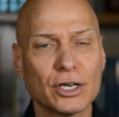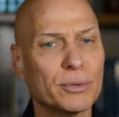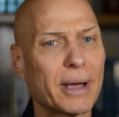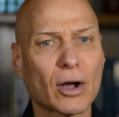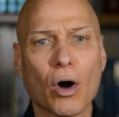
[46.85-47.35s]
and
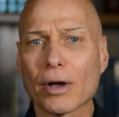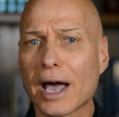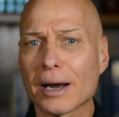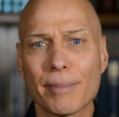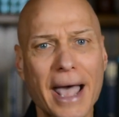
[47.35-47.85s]
you make all
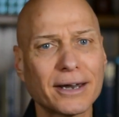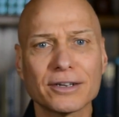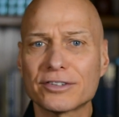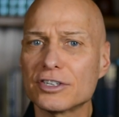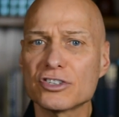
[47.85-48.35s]
kind of bad
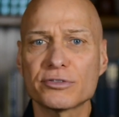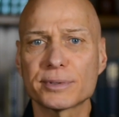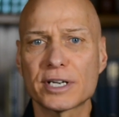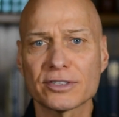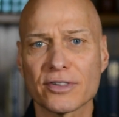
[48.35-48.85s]
decisions
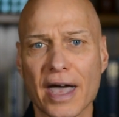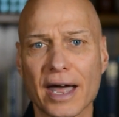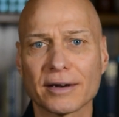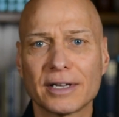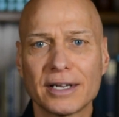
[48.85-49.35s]
because of that.